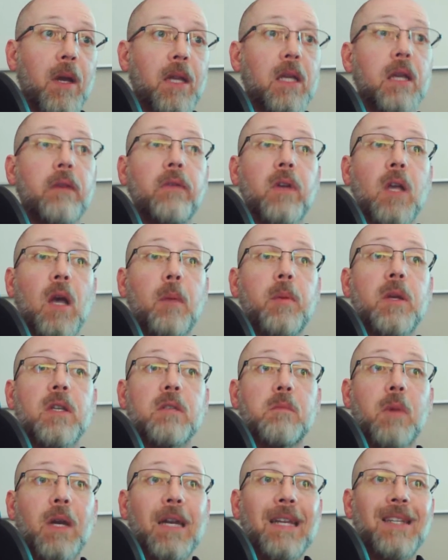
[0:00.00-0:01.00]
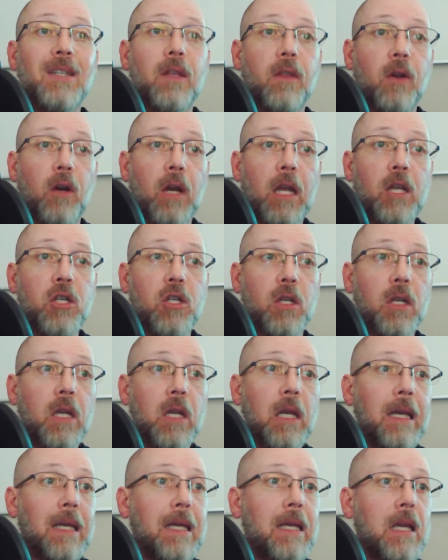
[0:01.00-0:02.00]
that by giving up his money to their
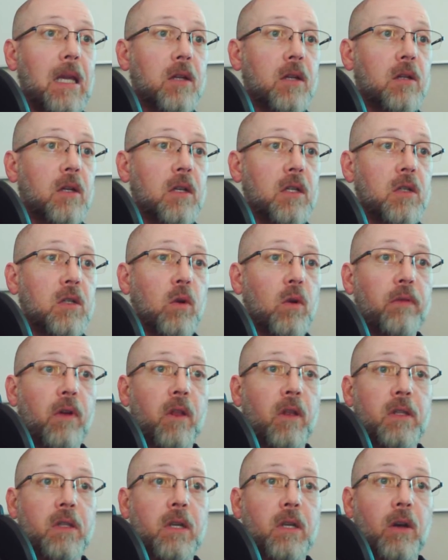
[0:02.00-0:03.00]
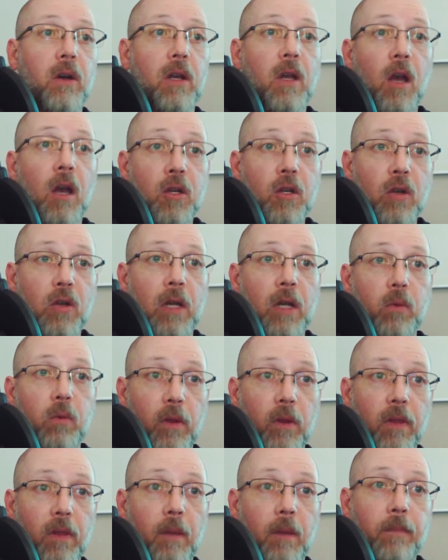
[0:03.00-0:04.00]
agent, he entered into a voluntary contract
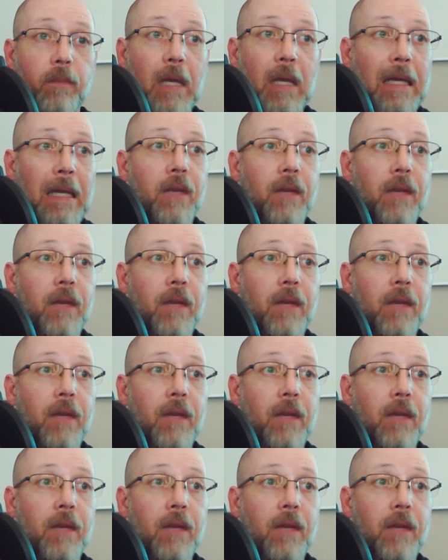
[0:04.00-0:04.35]
with them,